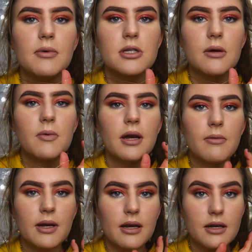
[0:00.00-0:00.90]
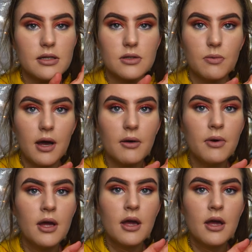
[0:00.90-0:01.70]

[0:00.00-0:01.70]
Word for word: which I really liked as well.